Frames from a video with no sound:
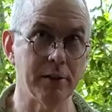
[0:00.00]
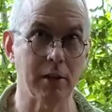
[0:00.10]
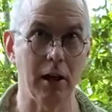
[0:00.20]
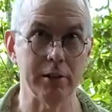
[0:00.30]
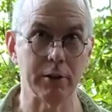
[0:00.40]
is
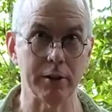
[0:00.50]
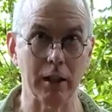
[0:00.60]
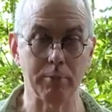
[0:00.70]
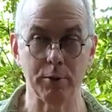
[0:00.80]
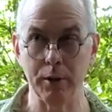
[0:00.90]
conjuring
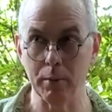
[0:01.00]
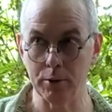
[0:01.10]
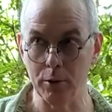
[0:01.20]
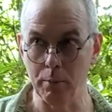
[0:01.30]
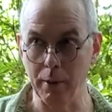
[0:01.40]
up, you're able
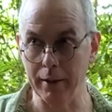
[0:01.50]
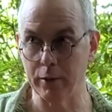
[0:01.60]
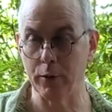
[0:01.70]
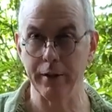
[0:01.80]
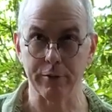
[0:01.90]
to
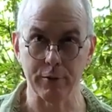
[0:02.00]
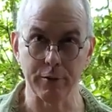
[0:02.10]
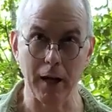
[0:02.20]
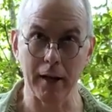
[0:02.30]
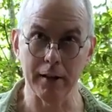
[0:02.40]
penetrate through
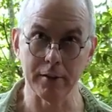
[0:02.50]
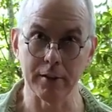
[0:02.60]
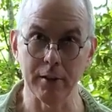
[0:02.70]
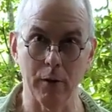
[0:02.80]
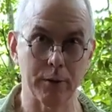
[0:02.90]
that and
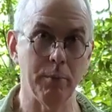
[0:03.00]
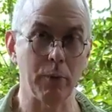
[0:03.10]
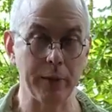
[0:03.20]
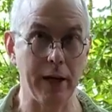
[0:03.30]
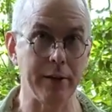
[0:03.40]
see ultimate
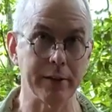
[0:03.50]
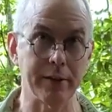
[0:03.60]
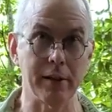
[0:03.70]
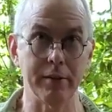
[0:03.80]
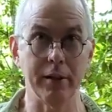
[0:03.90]
reality
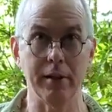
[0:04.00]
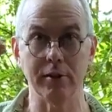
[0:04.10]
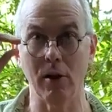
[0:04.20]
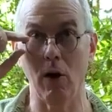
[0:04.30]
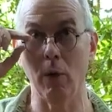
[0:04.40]
that
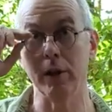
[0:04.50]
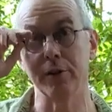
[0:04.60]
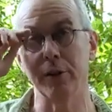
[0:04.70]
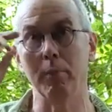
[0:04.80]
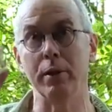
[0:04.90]
is always
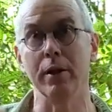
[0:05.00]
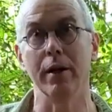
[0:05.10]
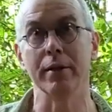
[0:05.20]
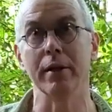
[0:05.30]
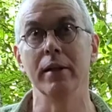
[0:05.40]
there
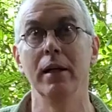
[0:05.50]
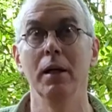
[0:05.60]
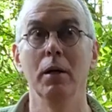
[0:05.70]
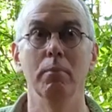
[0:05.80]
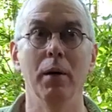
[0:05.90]
beyond it.
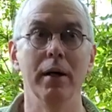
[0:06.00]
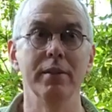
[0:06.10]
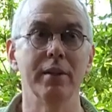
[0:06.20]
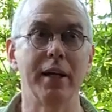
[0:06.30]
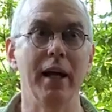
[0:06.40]
But
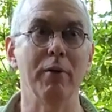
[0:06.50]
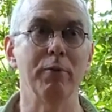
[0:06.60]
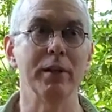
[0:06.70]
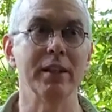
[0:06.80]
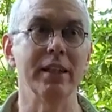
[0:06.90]
you can't
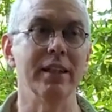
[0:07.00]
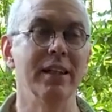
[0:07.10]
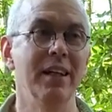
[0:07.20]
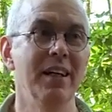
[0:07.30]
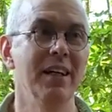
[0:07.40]
really
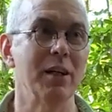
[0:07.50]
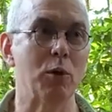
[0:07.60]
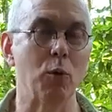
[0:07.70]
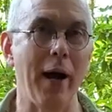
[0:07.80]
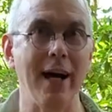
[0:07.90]

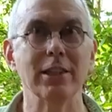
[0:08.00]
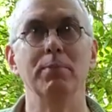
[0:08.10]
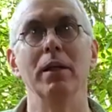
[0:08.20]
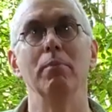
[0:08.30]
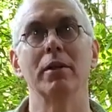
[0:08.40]

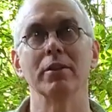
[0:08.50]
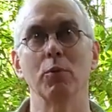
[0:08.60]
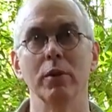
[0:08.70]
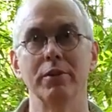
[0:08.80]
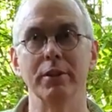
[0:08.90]
grasp it, because
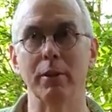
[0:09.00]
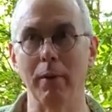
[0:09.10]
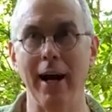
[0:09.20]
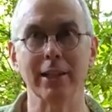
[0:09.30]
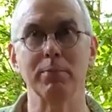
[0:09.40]
once you
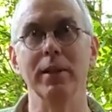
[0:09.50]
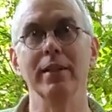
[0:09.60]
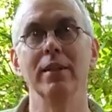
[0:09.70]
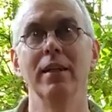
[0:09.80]
grasp it,